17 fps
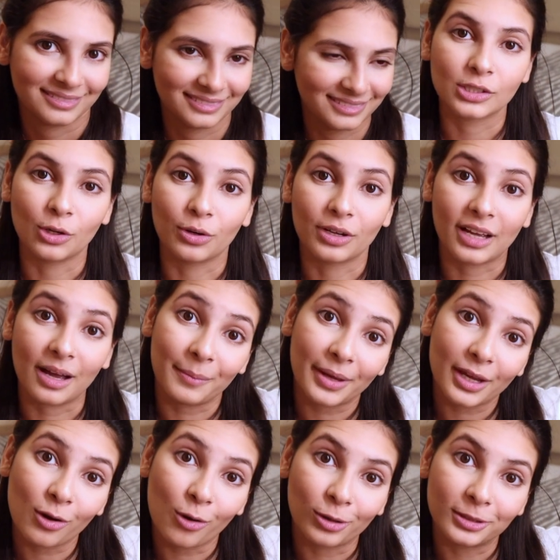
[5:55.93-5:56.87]
So
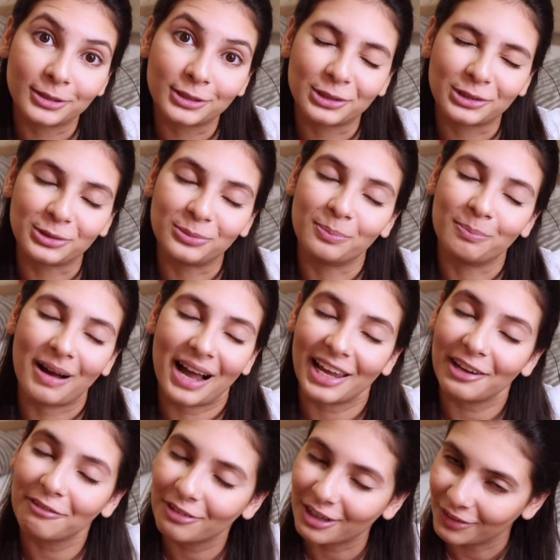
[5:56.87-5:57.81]
coming on to
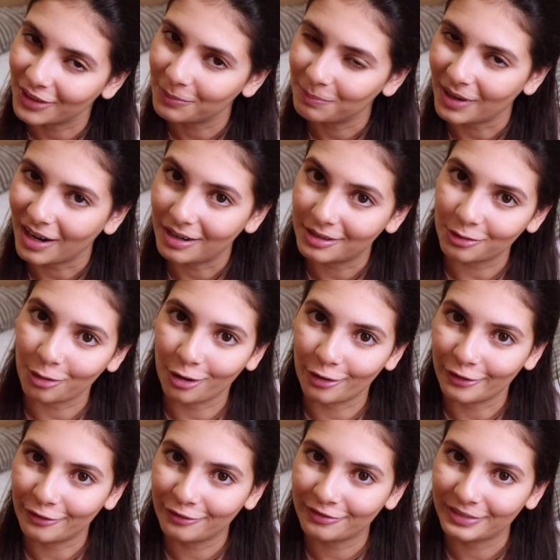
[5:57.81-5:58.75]
my favorite part
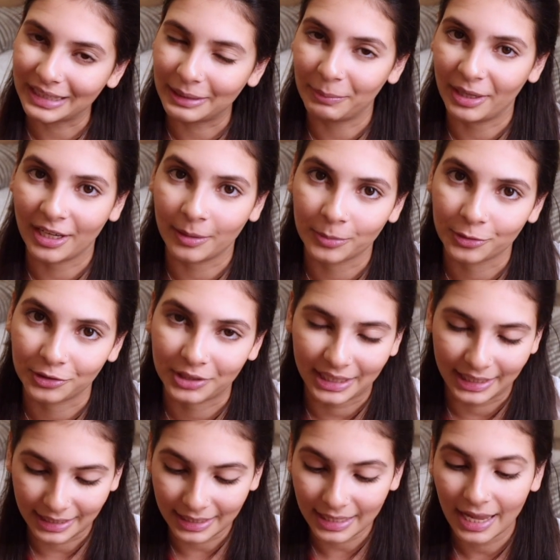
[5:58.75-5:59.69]
of the makeup
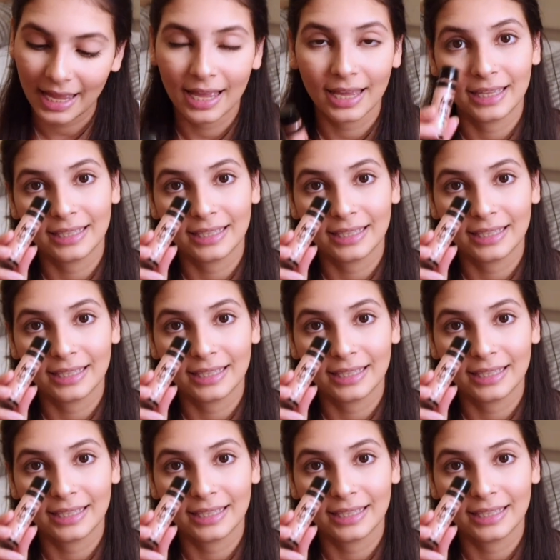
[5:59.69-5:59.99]
routine,